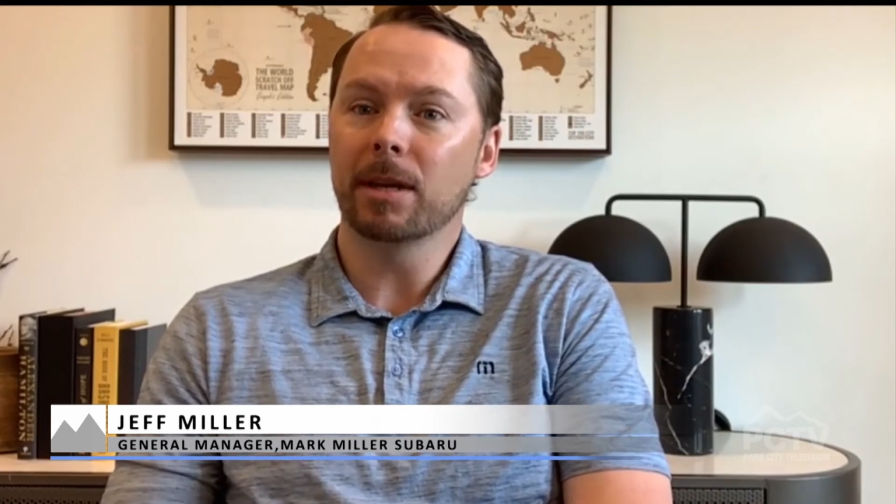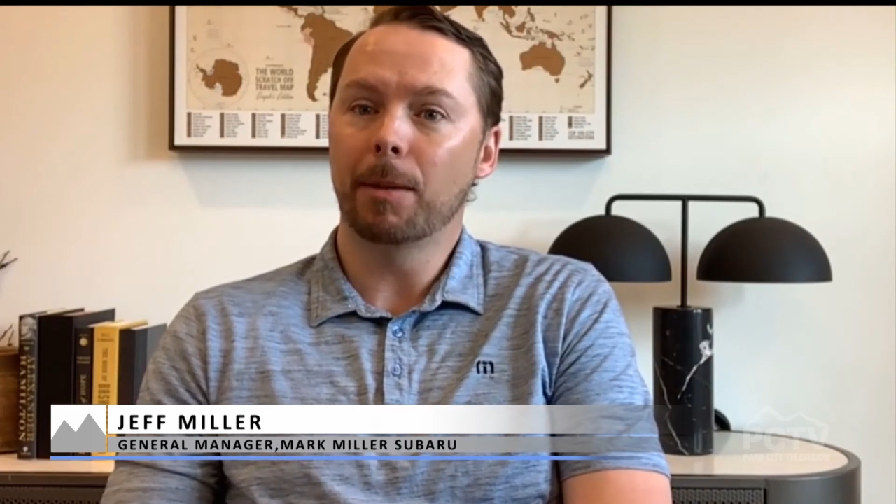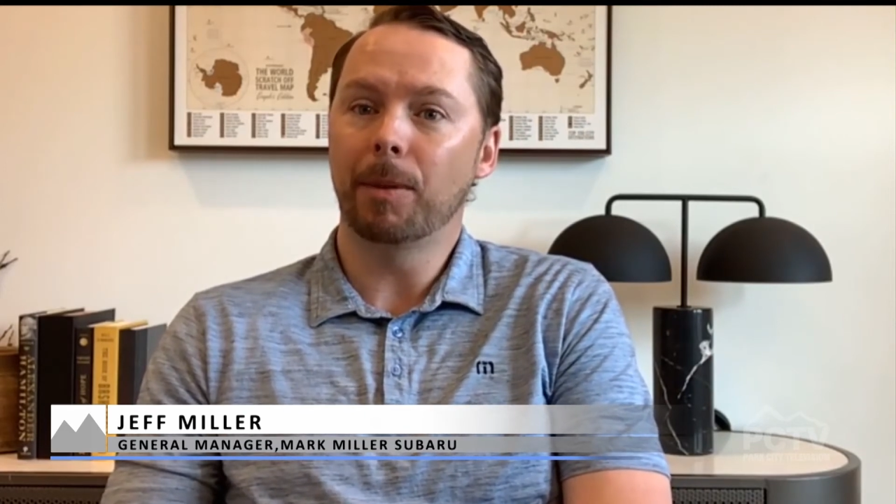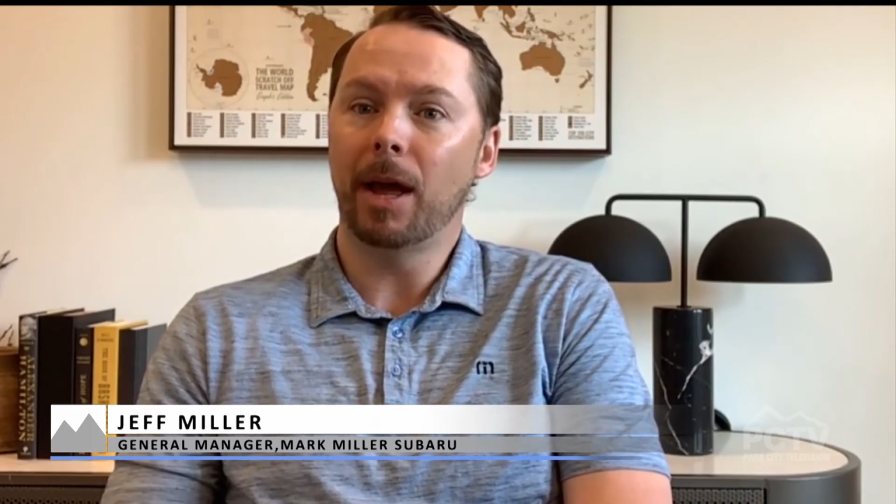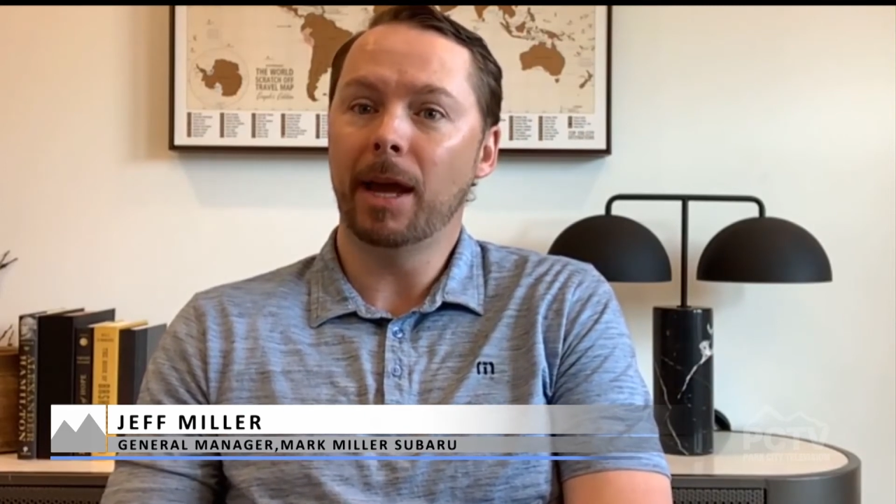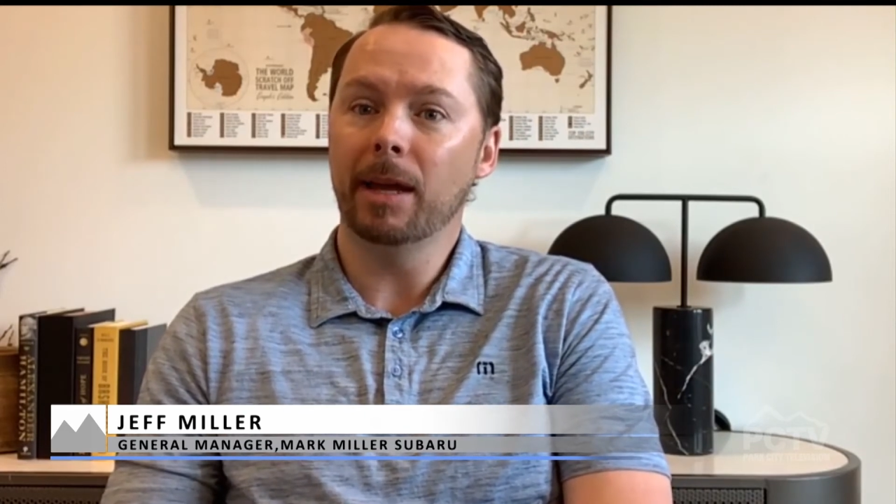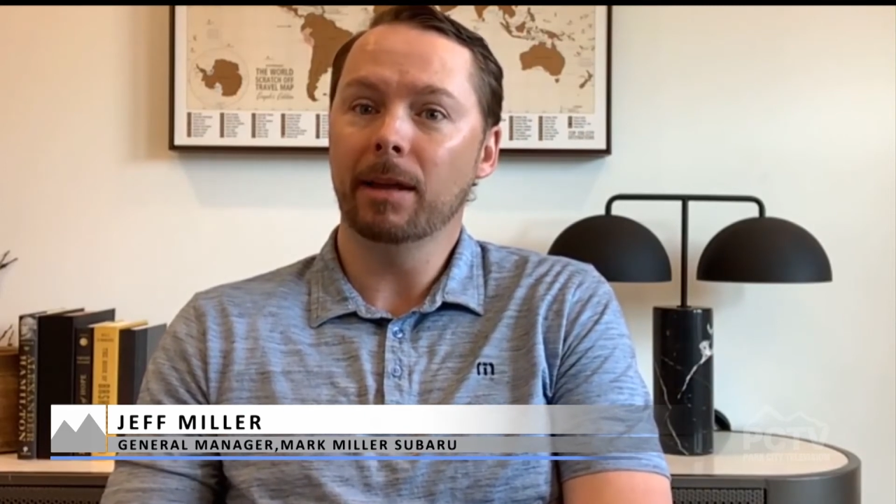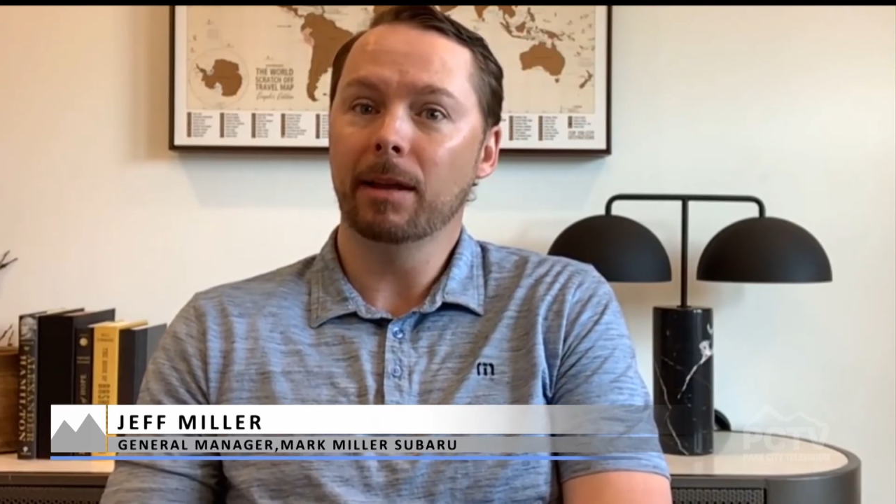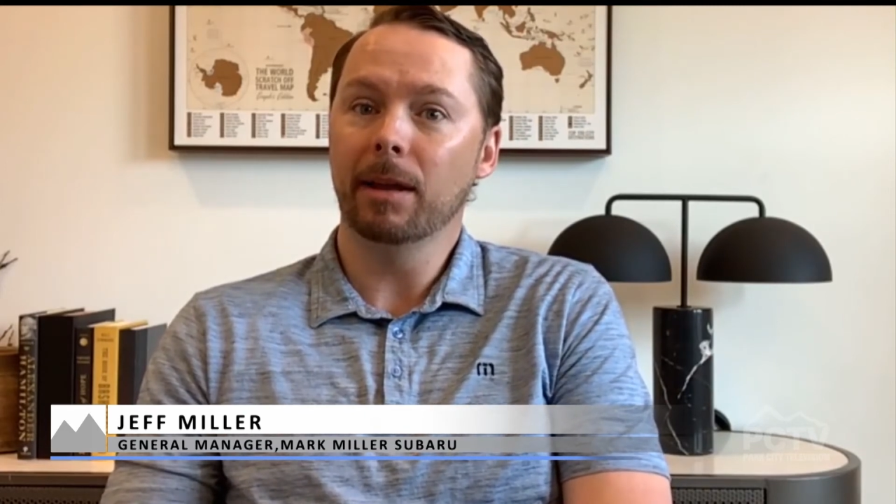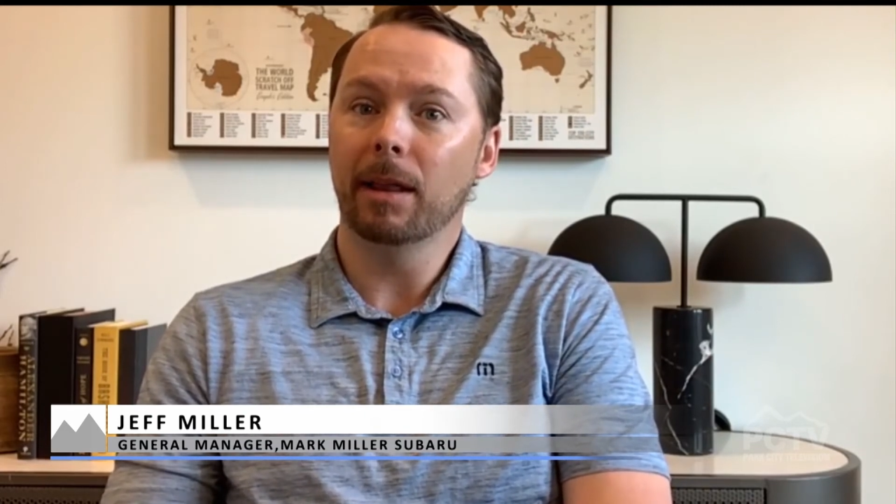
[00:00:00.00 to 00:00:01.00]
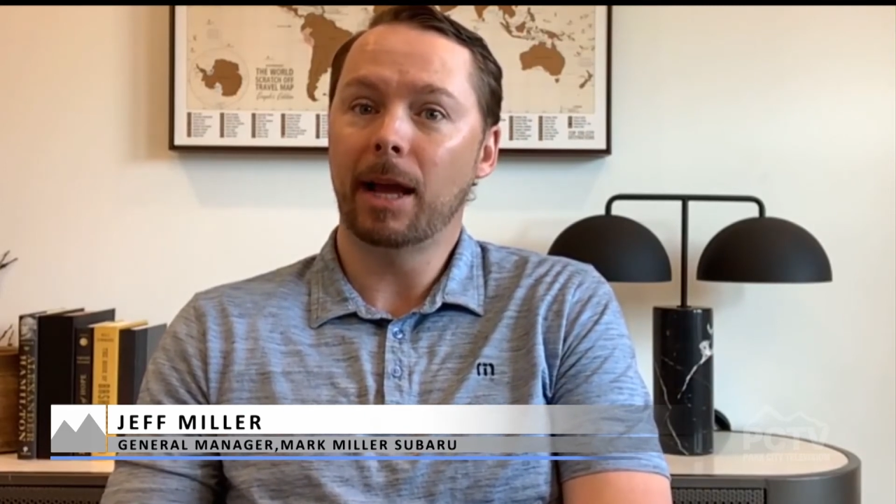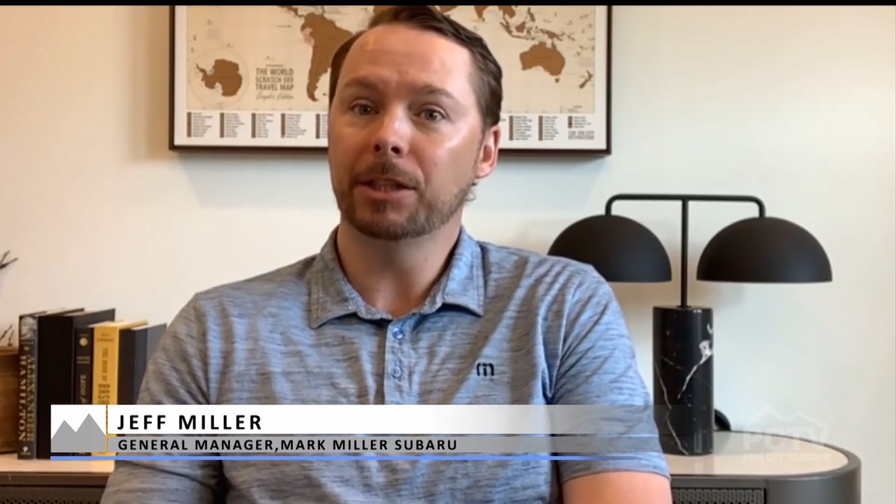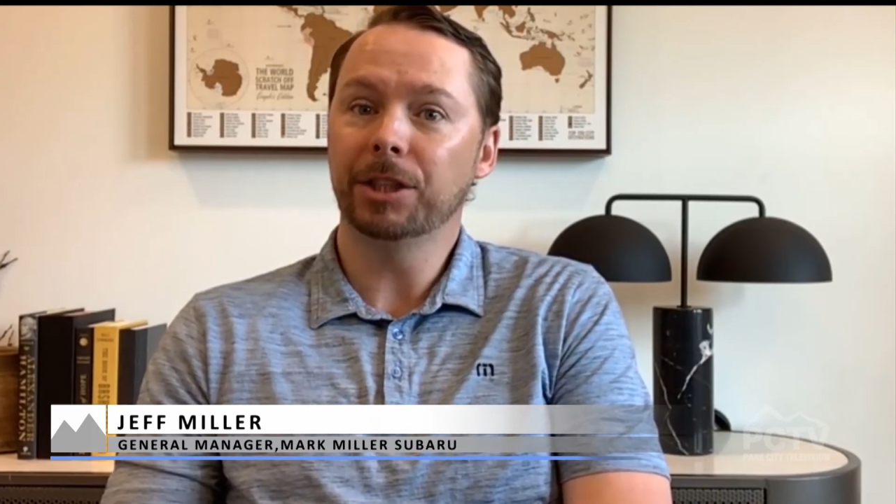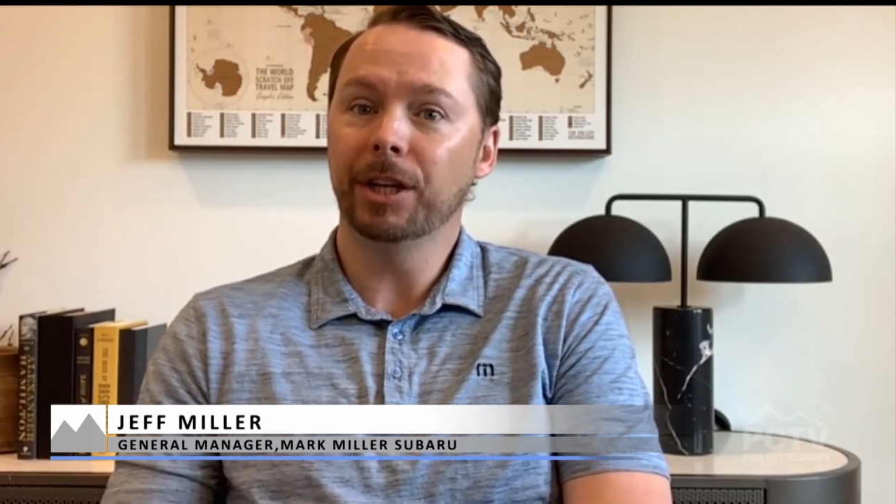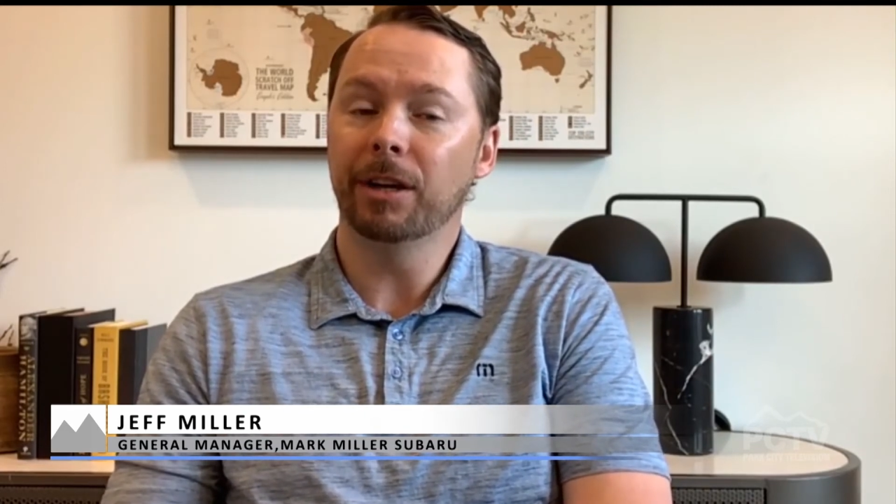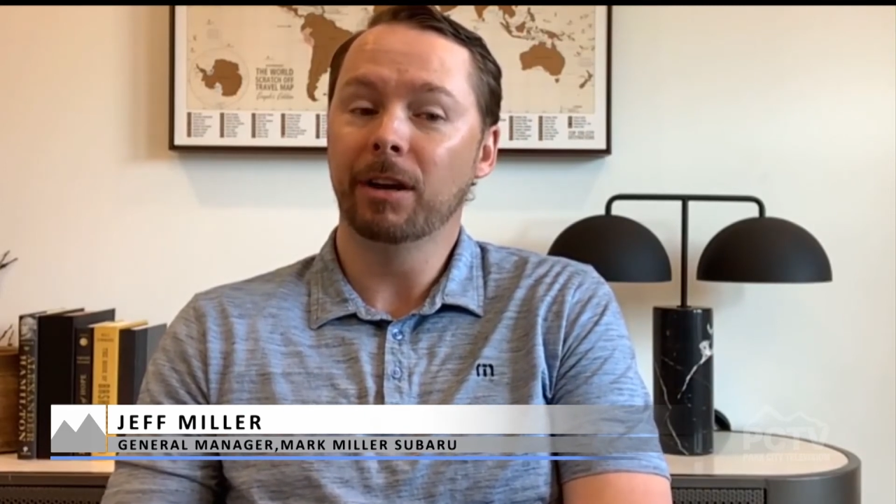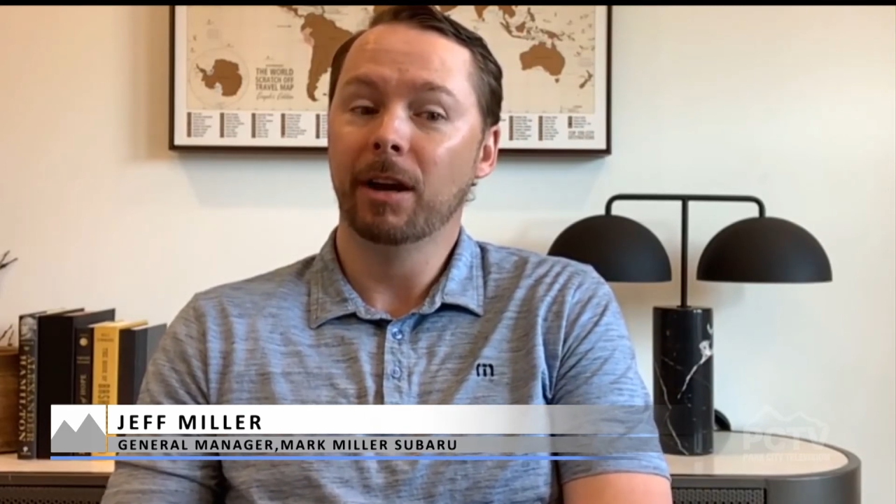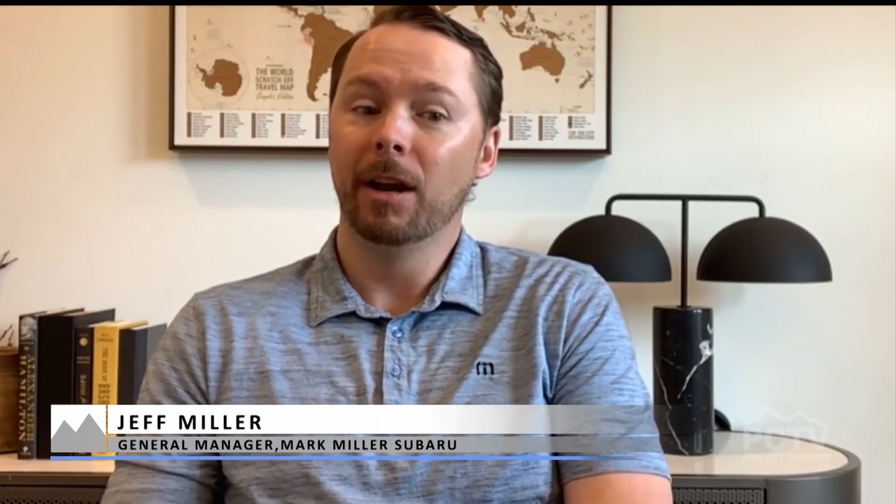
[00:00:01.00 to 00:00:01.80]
apply last year.